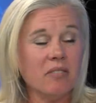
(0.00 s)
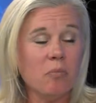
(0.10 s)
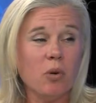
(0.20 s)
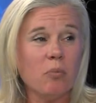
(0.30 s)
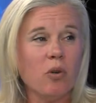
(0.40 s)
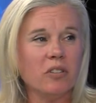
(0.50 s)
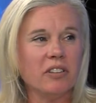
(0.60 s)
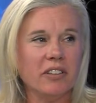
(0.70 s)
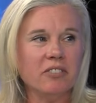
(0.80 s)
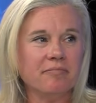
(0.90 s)
Because God's the
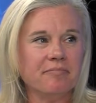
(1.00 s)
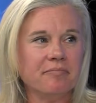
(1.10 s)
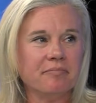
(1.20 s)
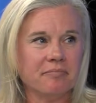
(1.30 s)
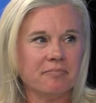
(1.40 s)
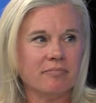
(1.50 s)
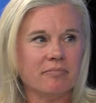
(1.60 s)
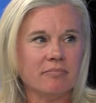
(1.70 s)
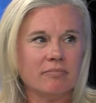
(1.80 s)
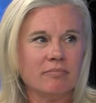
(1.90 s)
one he sinned against. He
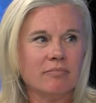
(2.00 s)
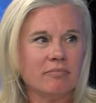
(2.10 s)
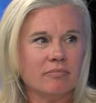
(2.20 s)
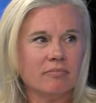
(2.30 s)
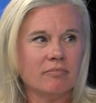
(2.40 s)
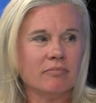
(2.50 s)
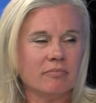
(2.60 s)
didn't sin against me.